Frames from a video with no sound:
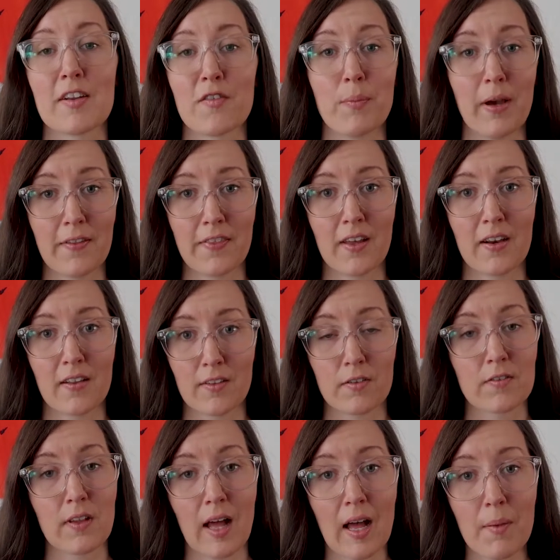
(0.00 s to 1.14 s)
have bet that on the
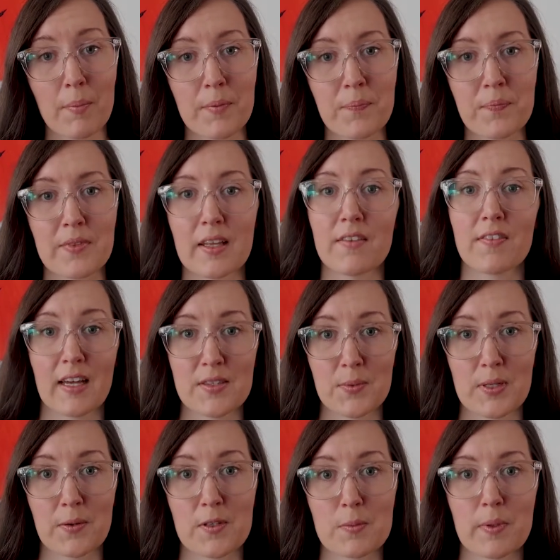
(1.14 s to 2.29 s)
flop, if that's what
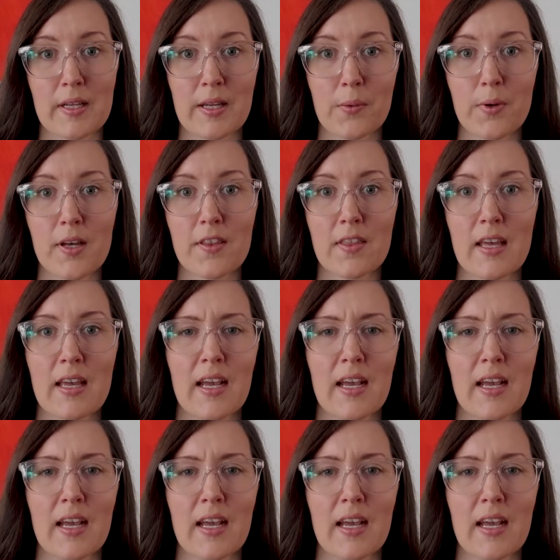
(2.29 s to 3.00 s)
he was playing with.